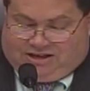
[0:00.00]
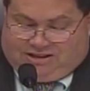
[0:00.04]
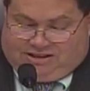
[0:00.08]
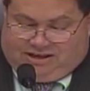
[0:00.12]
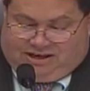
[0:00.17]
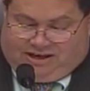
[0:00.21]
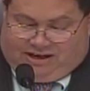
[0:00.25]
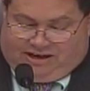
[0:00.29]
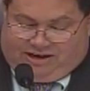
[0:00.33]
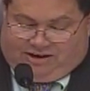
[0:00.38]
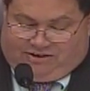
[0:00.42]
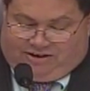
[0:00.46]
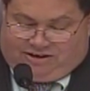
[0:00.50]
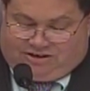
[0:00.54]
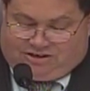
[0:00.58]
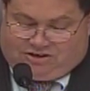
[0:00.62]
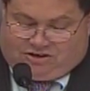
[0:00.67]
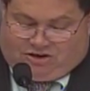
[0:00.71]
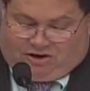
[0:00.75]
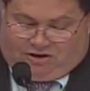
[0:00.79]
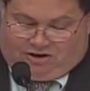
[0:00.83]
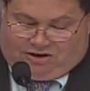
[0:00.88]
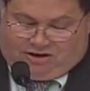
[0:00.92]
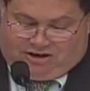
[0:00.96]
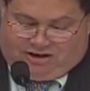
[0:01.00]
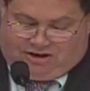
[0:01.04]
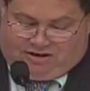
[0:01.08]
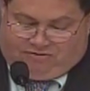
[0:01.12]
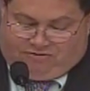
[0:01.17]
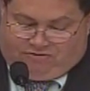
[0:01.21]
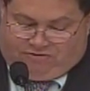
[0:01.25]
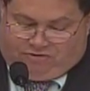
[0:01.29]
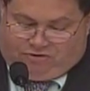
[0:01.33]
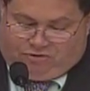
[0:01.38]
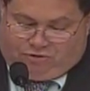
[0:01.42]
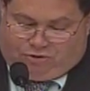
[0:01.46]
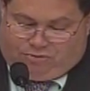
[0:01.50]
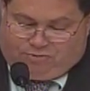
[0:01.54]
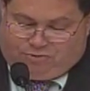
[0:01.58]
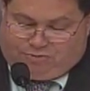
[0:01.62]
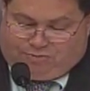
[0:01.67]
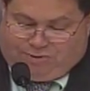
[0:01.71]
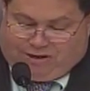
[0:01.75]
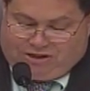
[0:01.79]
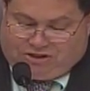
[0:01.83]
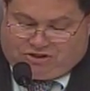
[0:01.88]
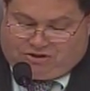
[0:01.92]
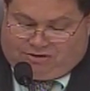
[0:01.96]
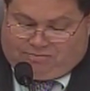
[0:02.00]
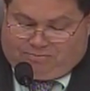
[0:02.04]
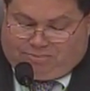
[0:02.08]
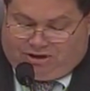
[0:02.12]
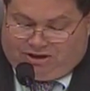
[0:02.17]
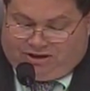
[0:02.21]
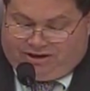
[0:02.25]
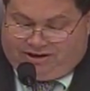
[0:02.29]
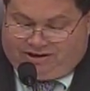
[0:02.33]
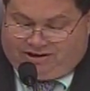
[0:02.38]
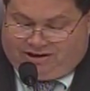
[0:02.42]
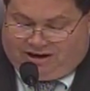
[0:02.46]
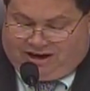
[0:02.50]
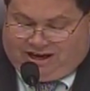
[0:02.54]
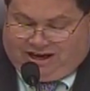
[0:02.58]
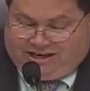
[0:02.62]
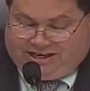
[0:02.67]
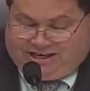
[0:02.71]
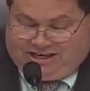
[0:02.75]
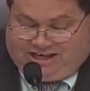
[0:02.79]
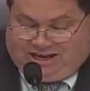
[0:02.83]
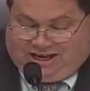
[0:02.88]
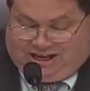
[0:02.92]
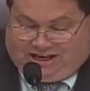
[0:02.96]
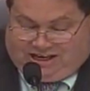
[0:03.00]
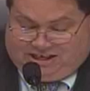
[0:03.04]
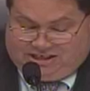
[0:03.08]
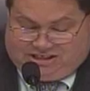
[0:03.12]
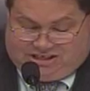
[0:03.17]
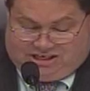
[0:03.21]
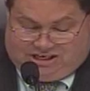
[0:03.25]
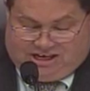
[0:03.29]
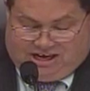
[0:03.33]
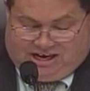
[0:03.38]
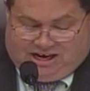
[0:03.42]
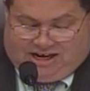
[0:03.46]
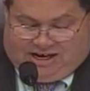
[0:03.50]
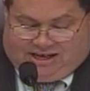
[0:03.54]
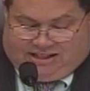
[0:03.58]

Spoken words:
The IRS targeting of groups based on political ideology.